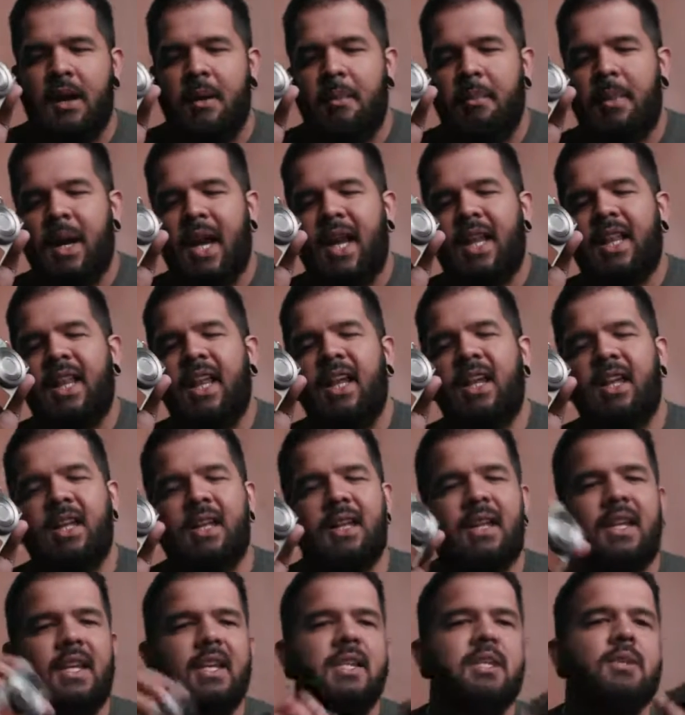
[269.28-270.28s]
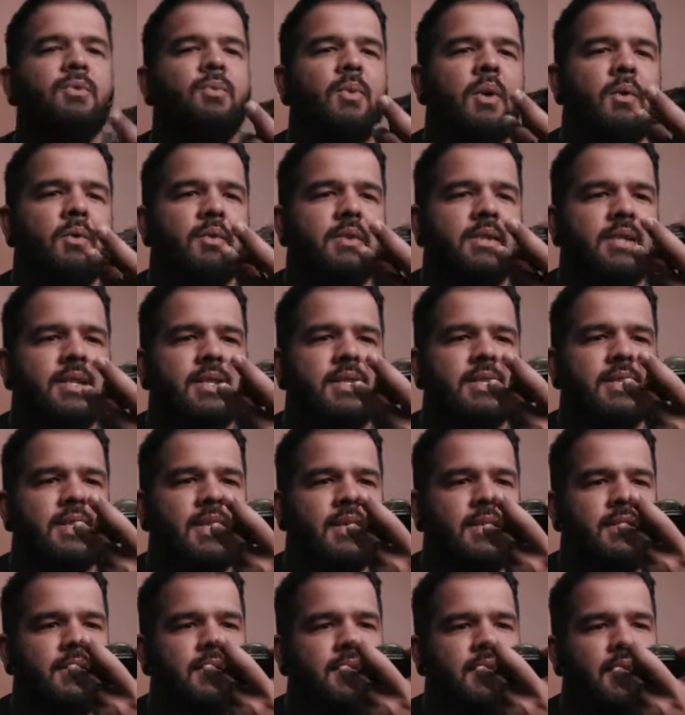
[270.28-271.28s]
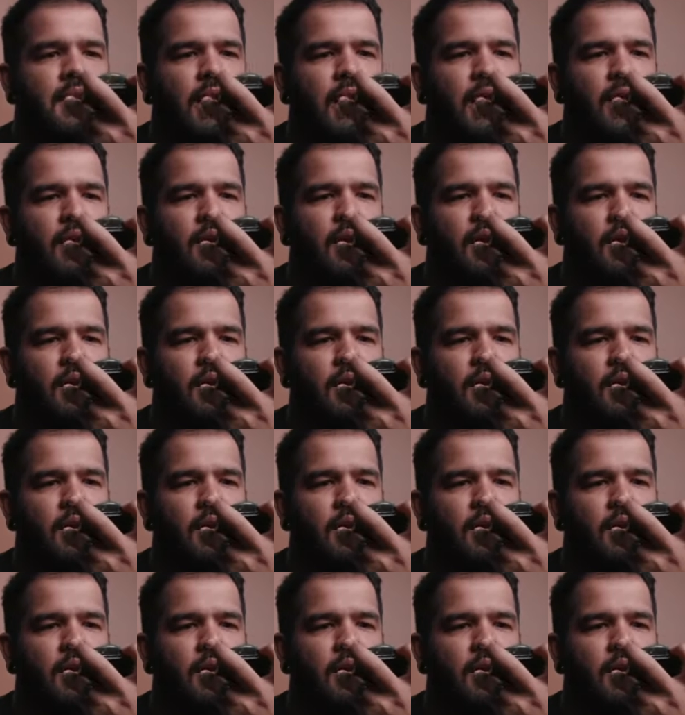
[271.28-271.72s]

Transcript: But I think this one was a 16.